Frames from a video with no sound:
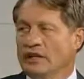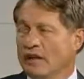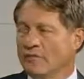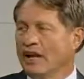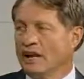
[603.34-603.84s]
The
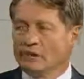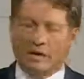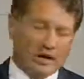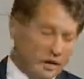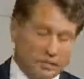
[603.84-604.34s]
government had no
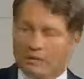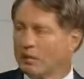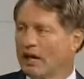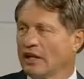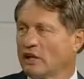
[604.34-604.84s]
money. The
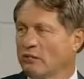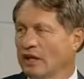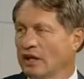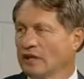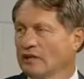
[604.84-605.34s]
people had no
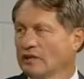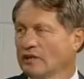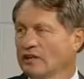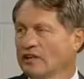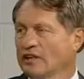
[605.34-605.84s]
money.
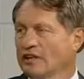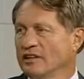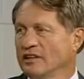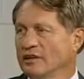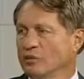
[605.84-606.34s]

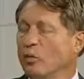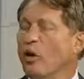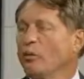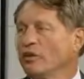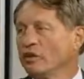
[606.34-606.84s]

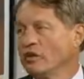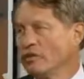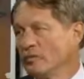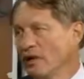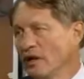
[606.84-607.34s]
What were they going to
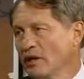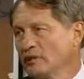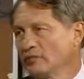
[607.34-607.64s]
do about it?